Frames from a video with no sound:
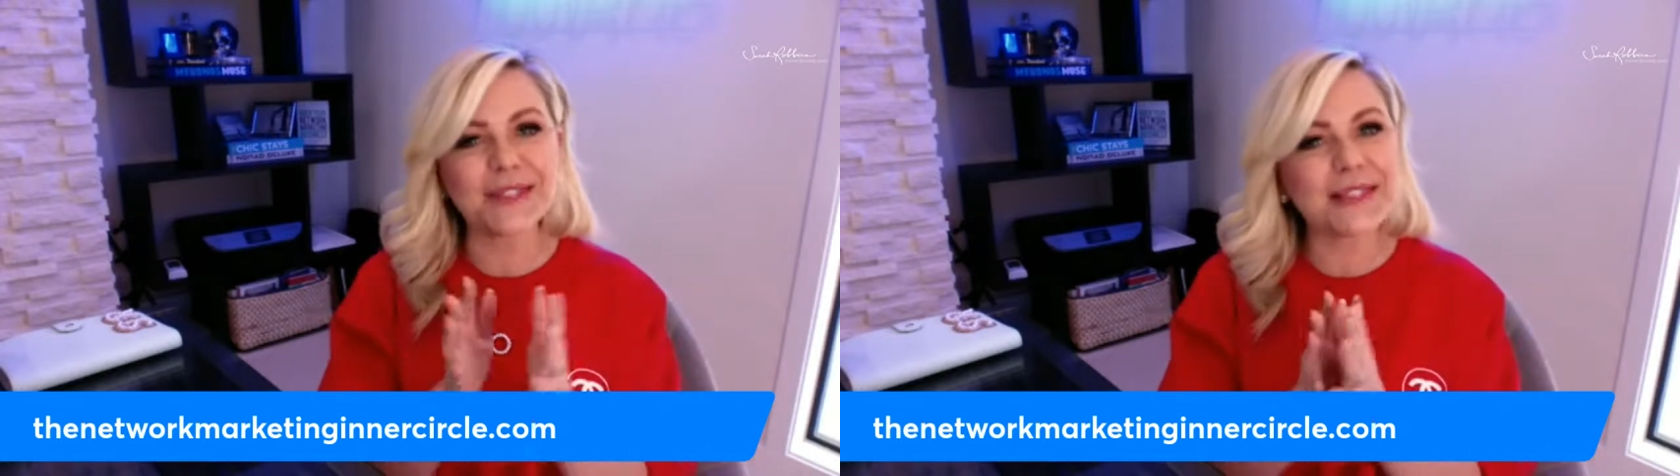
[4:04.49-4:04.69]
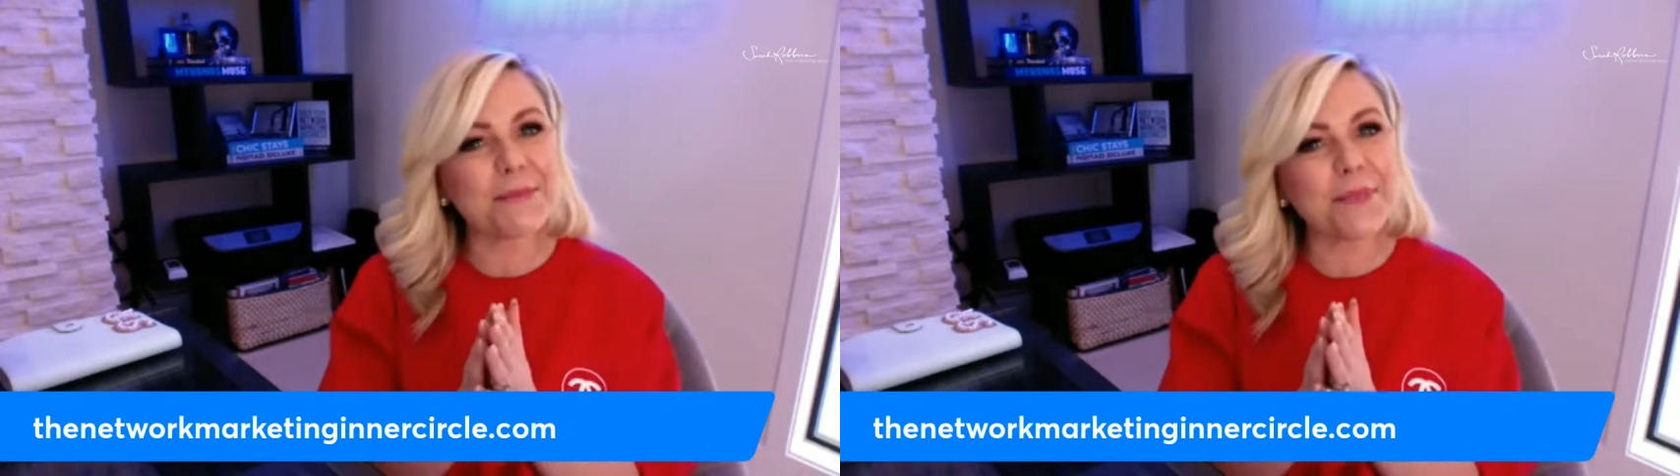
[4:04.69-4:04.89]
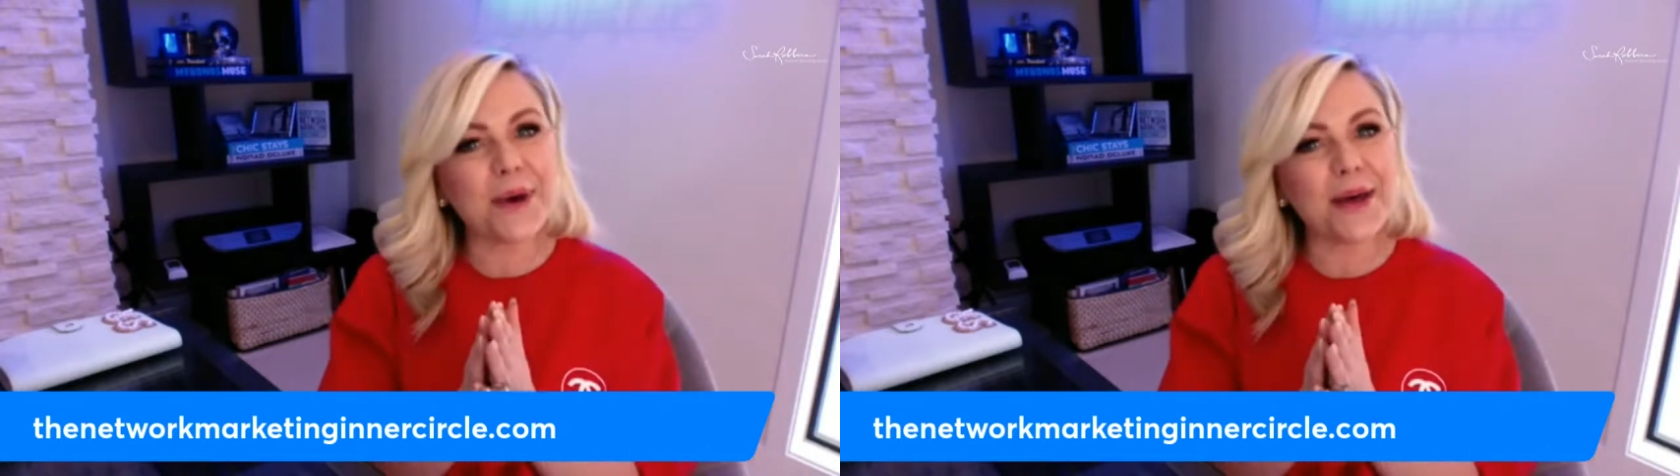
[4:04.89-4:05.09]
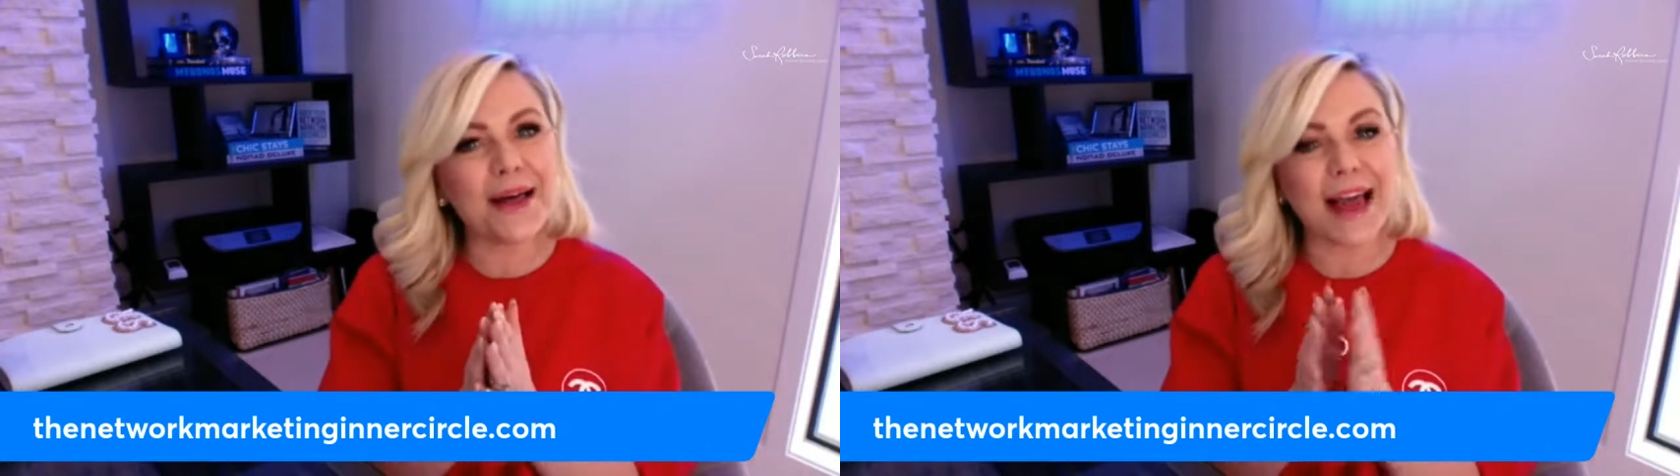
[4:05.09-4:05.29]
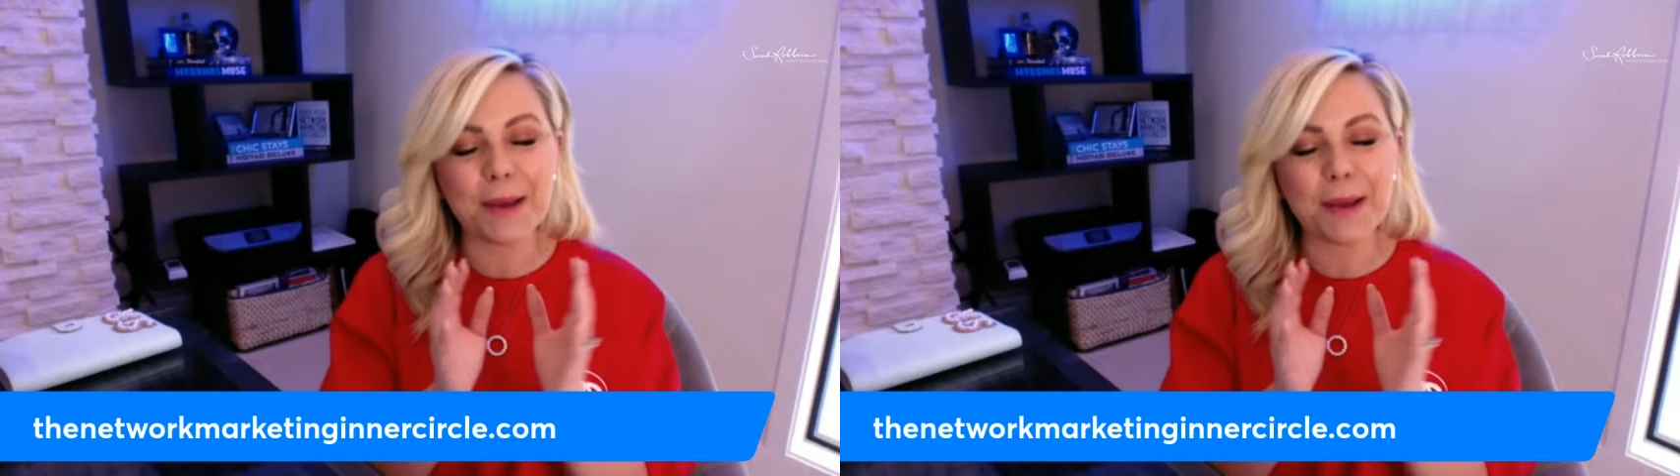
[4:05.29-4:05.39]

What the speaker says: simple and